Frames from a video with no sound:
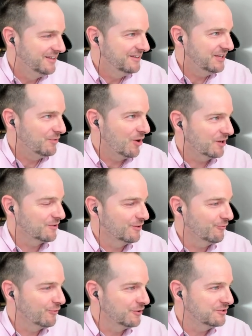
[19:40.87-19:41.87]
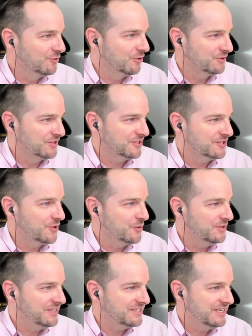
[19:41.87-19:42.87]
he walked to the front door with a
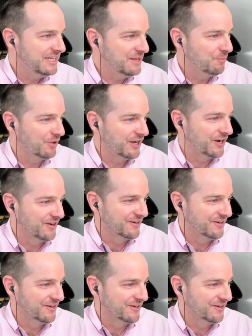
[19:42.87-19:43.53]
Sony CD player.